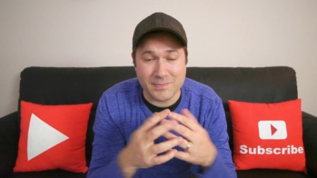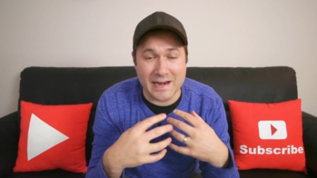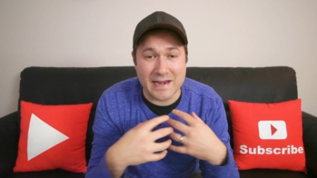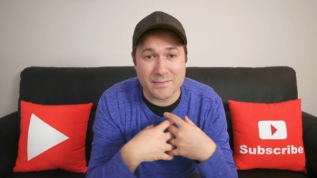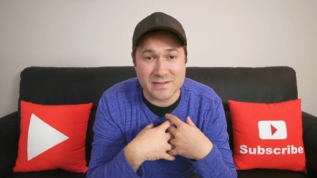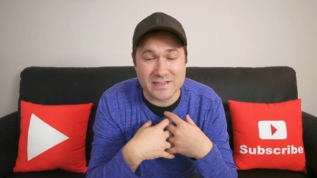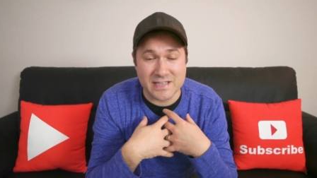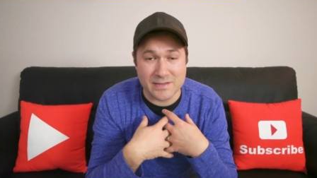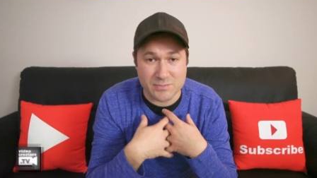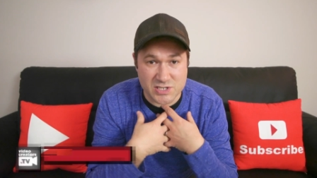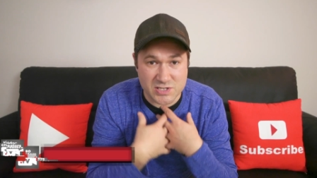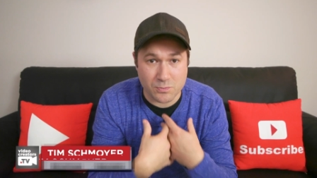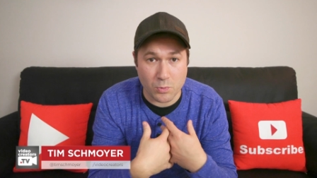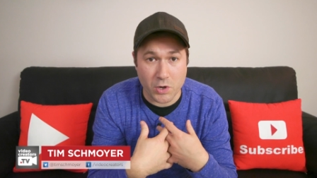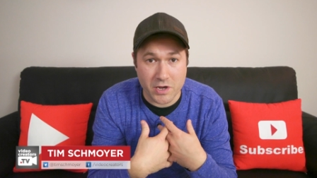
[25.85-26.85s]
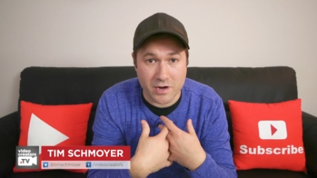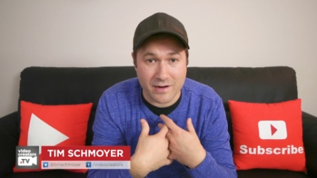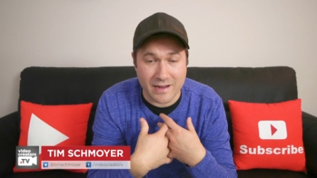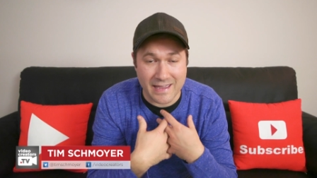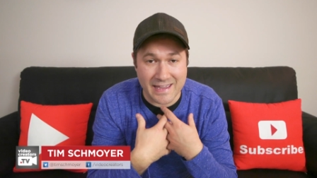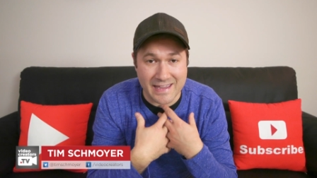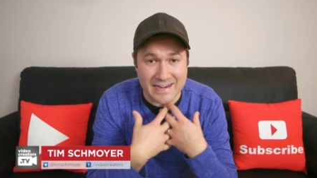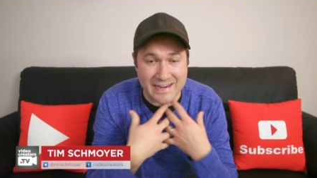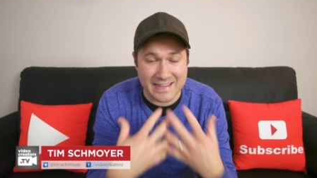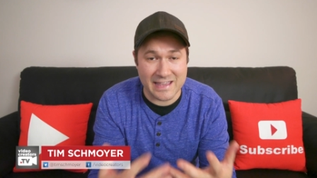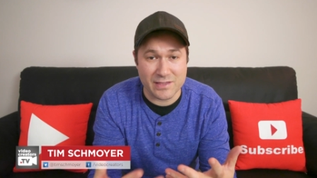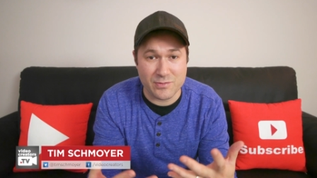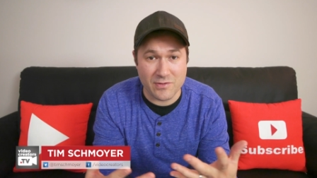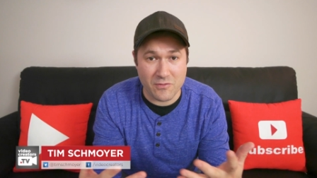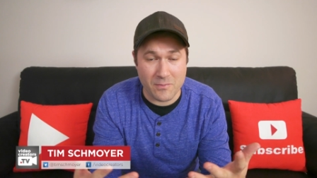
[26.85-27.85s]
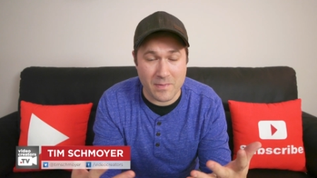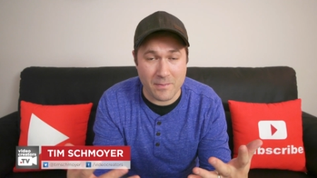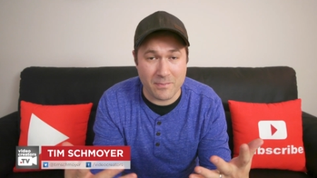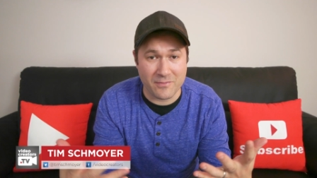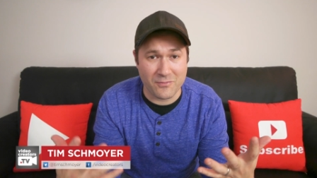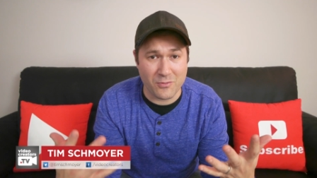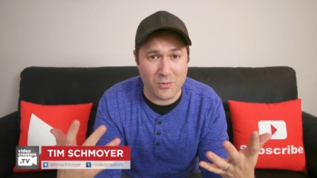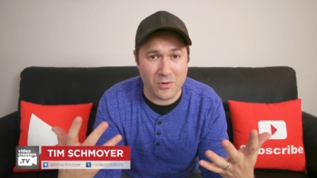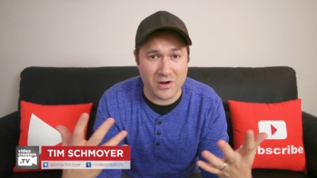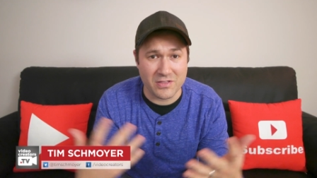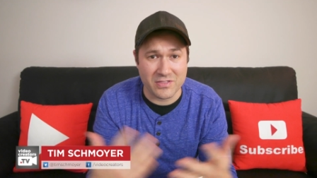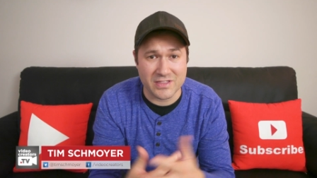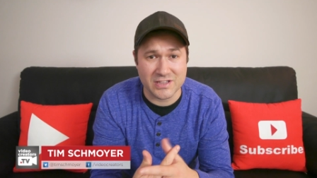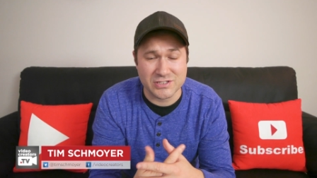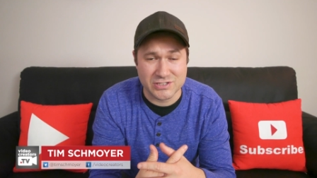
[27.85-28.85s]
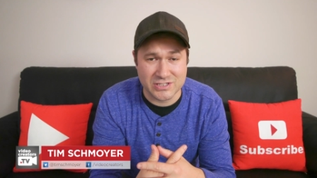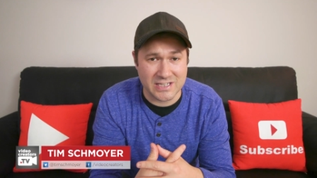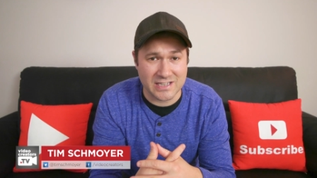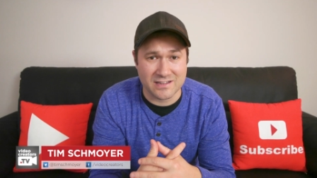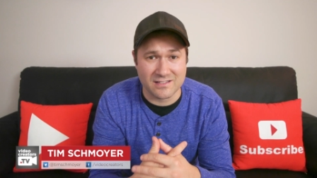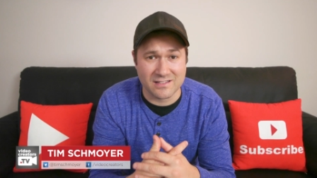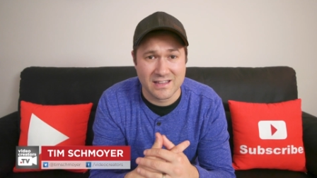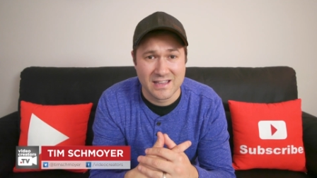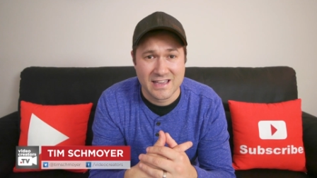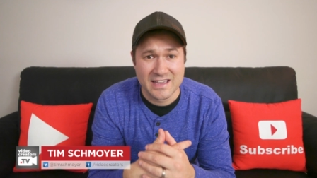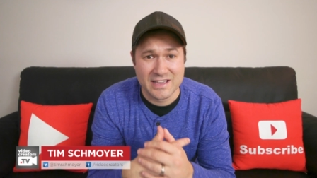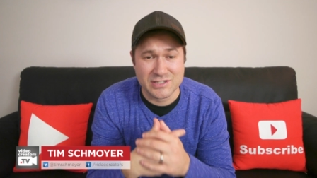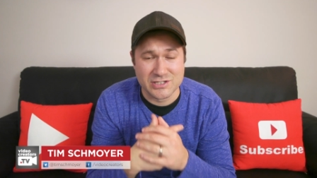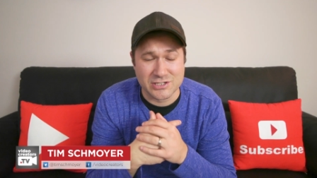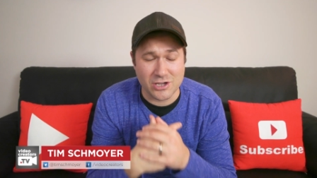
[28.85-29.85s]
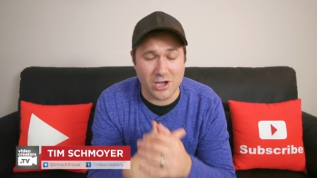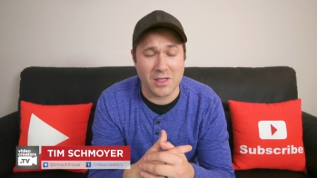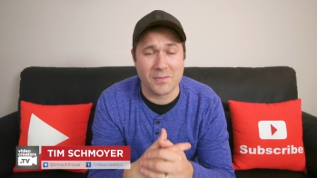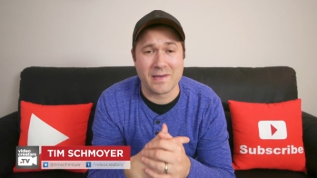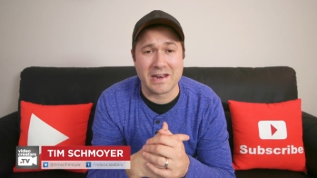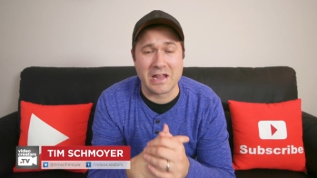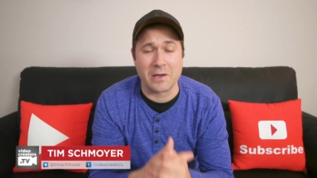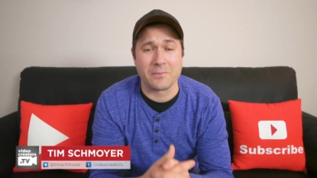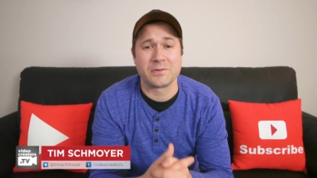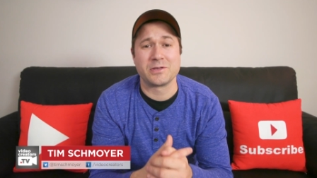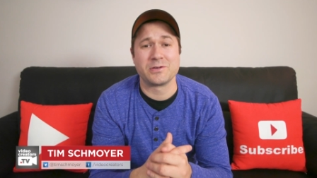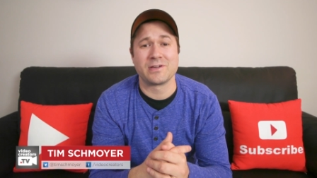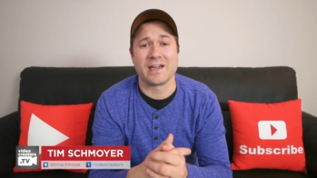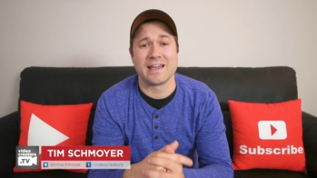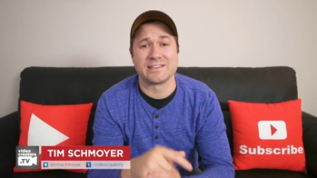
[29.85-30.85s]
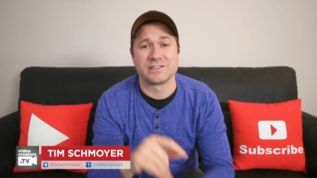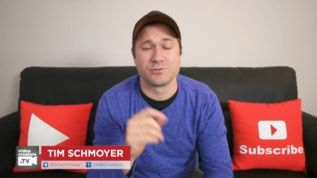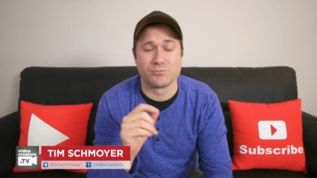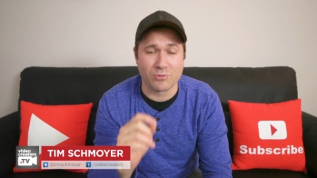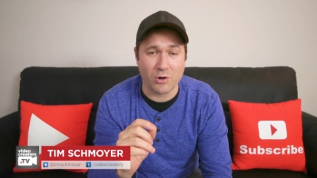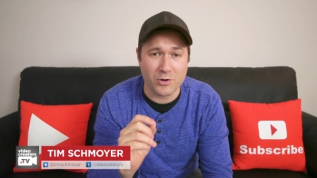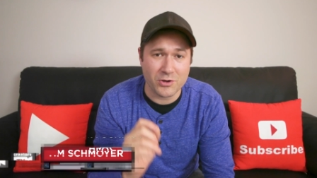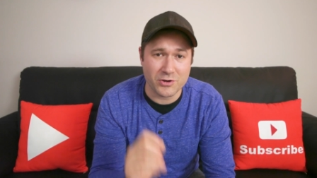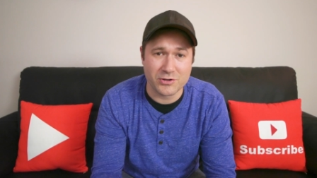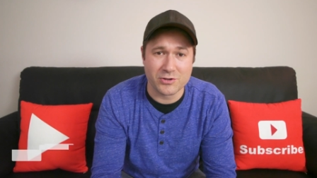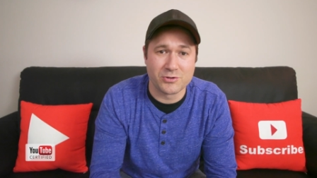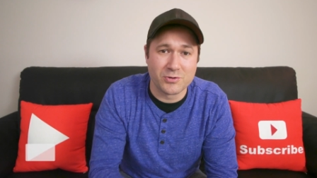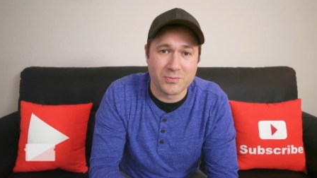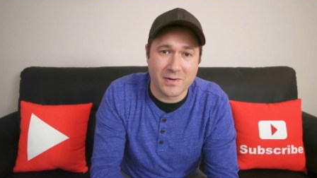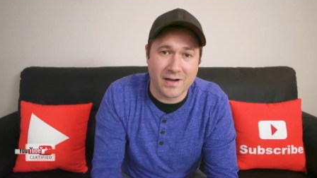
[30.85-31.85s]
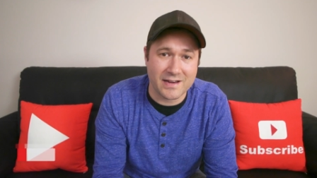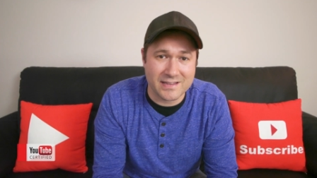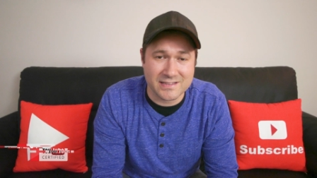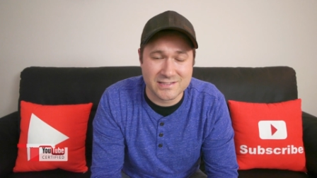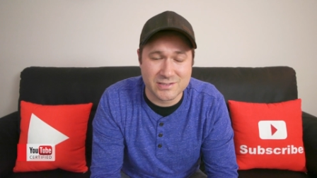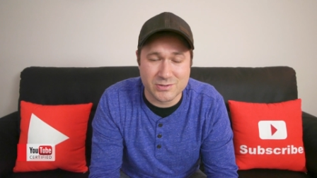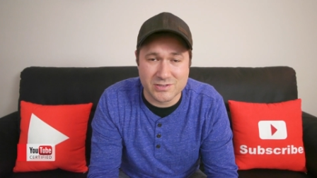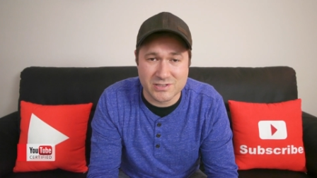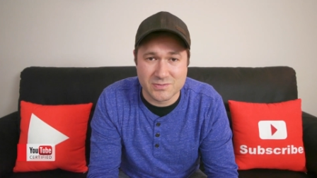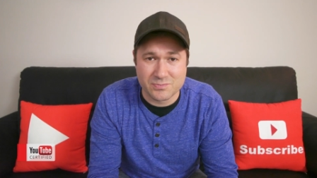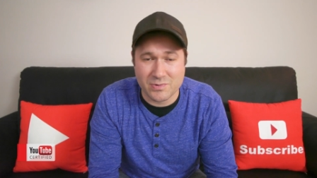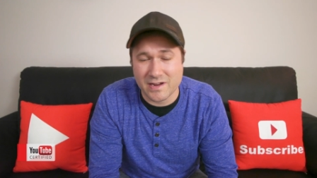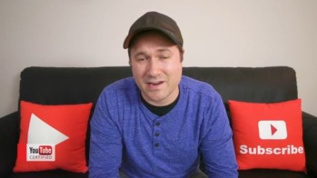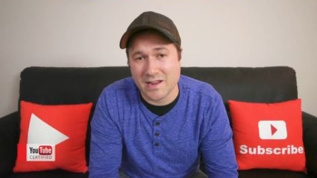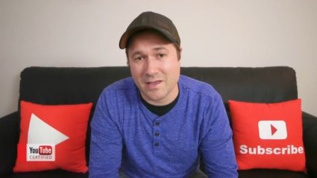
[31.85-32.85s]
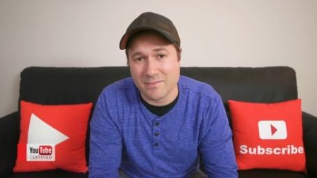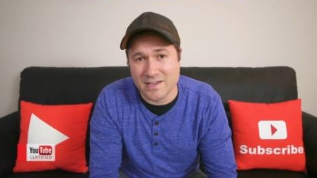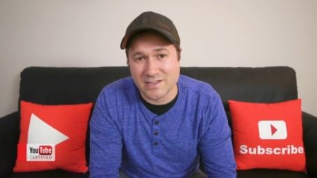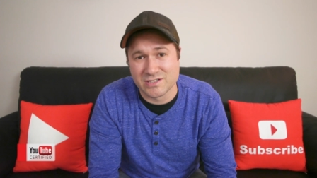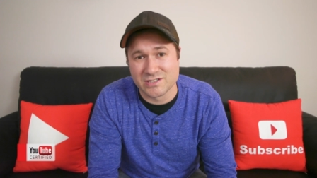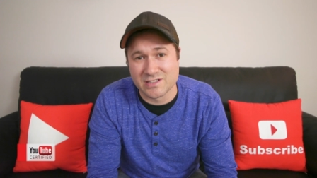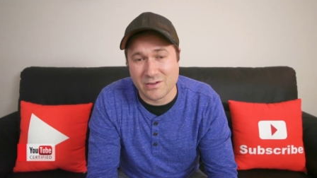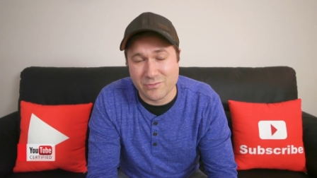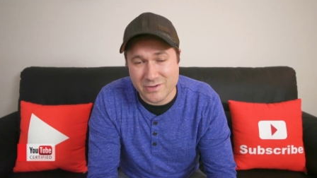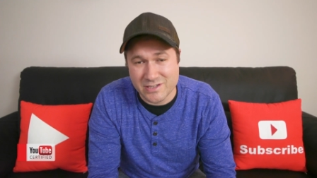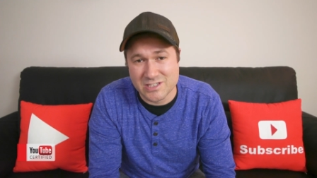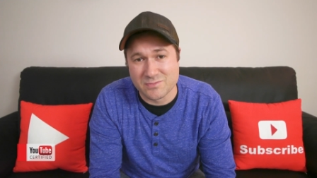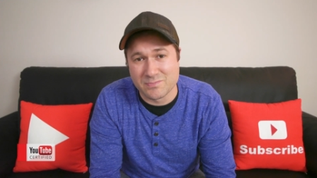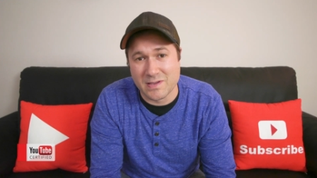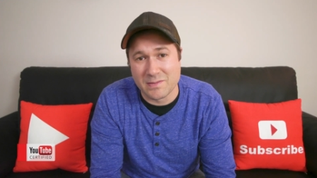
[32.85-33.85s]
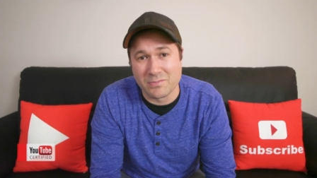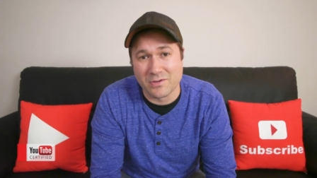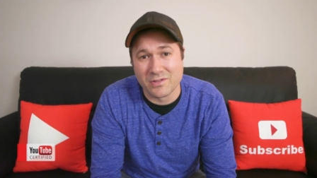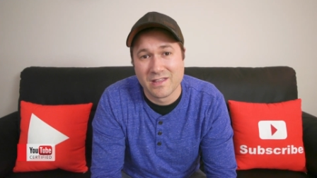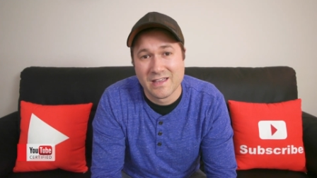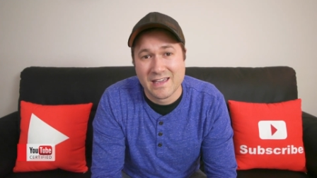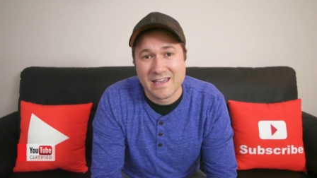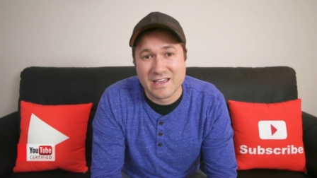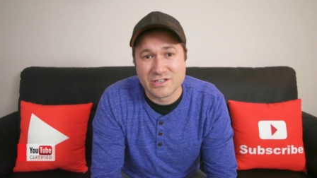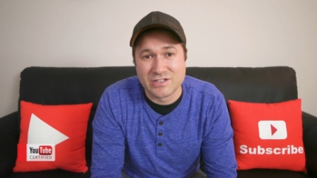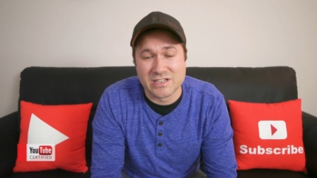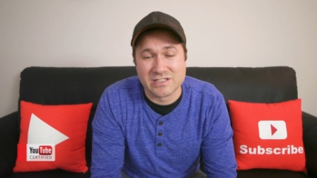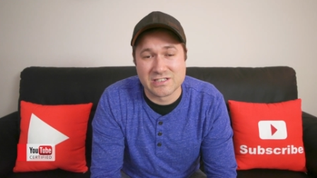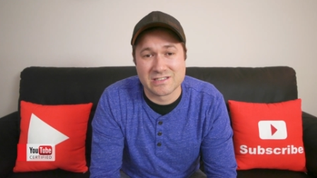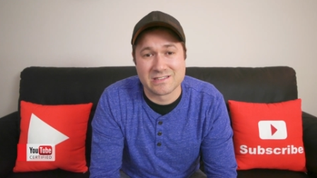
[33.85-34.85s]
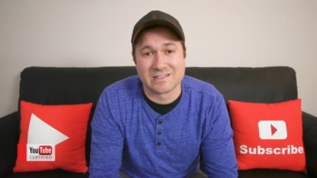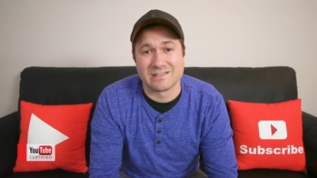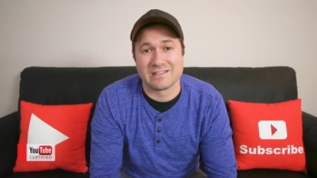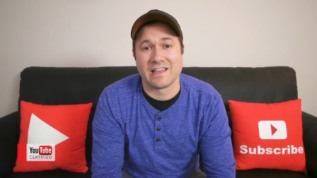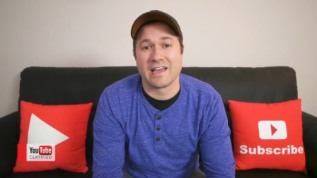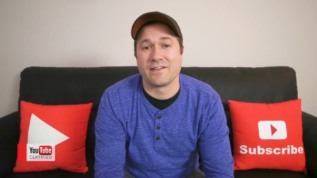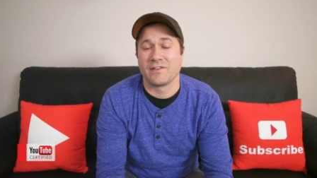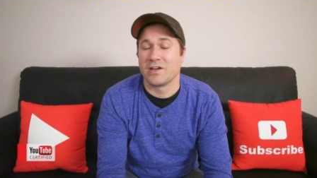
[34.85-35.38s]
My name is Tim Schmoyer, and in case we haven't met before, this channel is just all about helping you guys grow your YouTube audience so you can spread a message that reaches people and changes their life.